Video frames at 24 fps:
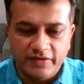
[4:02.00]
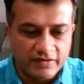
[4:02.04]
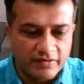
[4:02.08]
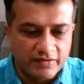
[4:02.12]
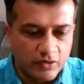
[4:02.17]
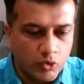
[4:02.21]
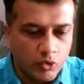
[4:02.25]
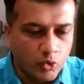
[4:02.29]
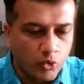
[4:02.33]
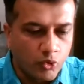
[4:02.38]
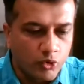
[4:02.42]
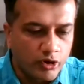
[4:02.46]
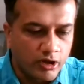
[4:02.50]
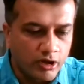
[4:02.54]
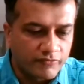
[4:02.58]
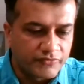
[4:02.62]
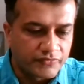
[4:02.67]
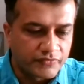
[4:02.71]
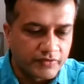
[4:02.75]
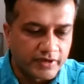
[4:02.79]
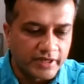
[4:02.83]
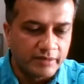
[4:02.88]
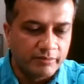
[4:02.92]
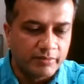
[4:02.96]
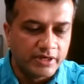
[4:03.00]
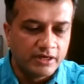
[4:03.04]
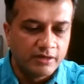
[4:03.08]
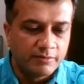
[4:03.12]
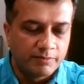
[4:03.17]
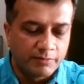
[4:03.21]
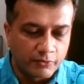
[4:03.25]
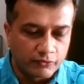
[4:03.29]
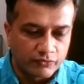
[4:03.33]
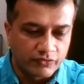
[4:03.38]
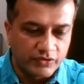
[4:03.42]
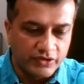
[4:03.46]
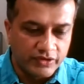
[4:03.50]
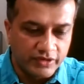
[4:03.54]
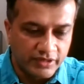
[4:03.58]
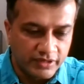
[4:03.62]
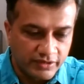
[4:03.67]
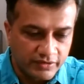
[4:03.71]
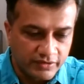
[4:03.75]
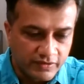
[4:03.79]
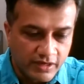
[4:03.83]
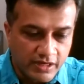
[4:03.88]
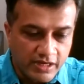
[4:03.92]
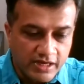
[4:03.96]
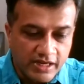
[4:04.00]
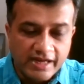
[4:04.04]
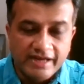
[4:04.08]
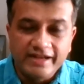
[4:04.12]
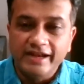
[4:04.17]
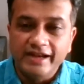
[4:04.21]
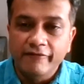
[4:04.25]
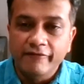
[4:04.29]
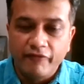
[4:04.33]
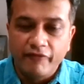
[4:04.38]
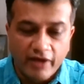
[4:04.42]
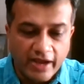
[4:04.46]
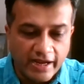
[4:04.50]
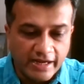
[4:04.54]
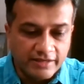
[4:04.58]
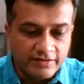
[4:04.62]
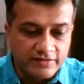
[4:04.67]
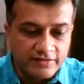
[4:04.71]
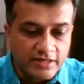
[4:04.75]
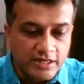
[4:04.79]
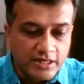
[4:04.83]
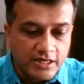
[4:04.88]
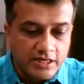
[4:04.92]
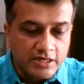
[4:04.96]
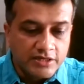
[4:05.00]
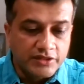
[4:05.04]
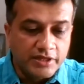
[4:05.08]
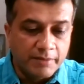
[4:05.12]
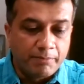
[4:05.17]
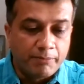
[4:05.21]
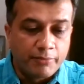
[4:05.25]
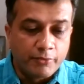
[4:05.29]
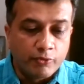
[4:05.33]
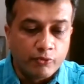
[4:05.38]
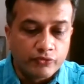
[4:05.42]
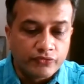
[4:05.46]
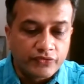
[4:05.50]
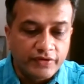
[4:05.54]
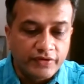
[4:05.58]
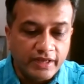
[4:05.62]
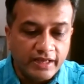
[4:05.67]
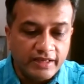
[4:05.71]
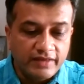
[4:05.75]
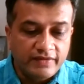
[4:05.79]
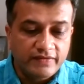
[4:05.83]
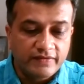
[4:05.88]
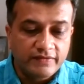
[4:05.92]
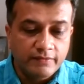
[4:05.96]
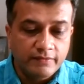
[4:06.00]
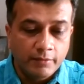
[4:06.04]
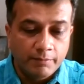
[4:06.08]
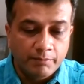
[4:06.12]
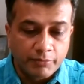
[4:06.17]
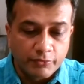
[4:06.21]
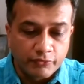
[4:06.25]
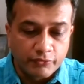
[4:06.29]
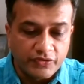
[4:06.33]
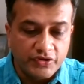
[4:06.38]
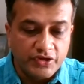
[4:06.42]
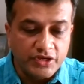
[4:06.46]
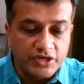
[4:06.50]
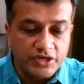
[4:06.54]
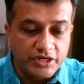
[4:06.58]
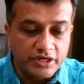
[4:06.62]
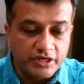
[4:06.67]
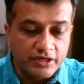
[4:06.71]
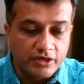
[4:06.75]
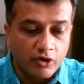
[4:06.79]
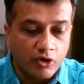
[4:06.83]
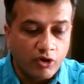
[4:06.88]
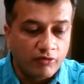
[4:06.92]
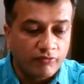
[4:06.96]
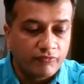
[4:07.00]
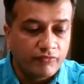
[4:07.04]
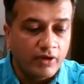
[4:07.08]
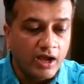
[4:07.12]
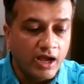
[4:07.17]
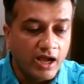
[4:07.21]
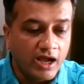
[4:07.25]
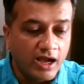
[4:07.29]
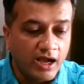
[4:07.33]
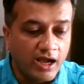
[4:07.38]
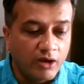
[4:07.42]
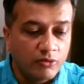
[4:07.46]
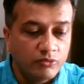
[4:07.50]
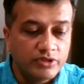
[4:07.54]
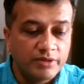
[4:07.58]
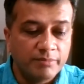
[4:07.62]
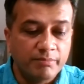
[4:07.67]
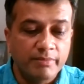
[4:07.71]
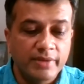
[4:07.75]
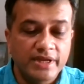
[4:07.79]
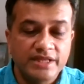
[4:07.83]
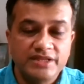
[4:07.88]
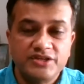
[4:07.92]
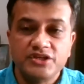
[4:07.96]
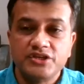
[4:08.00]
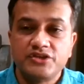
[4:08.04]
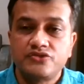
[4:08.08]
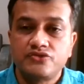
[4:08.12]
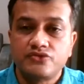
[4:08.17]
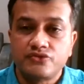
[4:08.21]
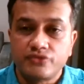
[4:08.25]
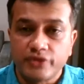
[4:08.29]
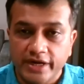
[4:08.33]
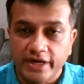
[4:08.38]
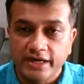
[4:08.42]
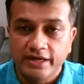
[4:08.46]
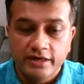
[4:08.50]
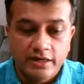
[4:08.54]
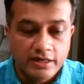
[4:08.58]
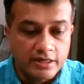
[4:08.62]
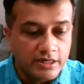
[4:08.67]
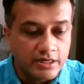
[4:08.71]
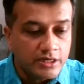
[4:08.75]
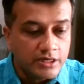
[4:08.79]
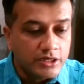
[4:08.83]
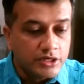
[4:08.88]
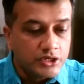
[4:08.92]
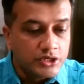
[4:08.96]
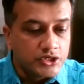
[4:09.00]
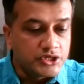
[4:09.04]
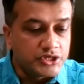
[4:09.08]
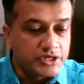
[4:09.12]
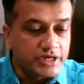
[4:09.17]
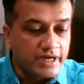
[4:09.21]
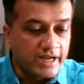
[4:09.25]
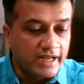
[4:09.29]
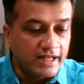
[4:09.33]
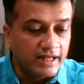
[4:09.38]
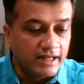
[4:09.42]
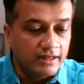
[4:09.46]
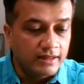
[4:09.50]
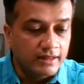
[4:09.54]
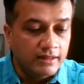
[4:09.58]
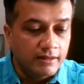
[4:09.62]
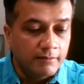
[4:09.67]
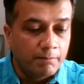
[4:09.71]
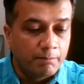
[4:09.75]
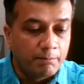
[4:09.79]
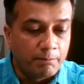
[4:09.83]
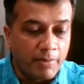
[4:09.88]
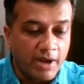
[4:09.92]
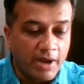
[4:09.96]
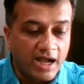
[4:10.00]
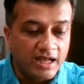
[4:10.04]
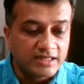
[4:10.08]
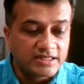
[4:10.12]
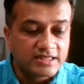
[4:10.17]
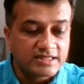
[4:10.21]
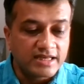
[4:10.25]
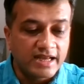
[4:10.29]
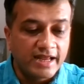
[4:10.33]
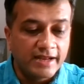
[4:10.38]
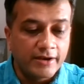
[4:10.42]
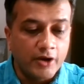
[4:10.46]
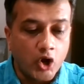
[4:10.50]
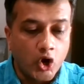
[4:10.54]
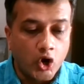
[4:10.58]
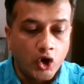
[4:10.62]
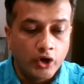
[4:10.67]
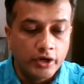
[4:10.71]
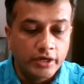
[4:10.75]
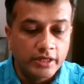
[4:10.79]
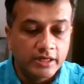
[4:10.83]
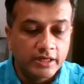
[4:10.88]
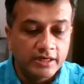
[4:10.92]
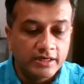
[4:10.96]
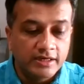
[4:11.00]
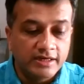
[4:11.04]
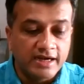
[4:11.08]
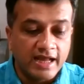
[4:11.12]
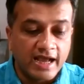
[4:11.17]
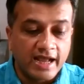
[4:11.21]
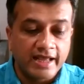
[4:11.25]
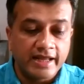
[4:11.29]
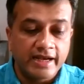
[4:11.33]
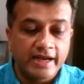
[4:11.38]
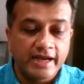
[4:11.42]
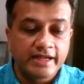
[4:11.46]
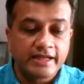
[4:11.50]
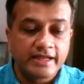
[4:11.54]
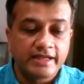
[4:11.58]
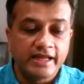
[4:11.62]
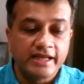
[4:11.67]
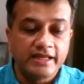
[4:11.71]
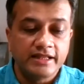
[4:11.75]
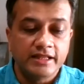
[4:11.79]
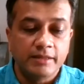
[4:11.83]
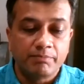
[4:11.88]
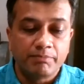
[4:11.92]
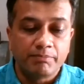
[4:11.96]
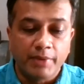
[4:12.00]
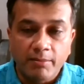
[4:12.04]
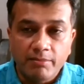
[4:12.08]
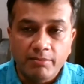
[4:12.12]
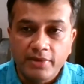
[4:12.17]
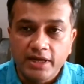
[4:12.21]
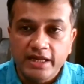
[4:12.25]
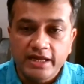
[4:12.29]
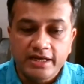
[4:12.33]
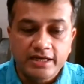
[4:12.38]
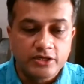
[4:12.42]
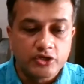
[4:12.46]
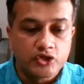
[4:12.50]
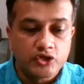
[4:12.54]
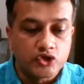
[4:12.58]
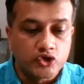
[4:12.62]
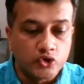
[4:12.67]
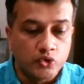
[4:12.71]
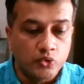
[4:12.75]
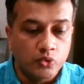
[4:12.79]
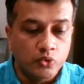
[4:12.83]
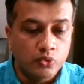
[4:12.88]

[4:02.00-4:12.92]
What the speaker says: It's a Code of Criminal Procedure. It defines the procedure of how the magistrate shall pass an order directing the public to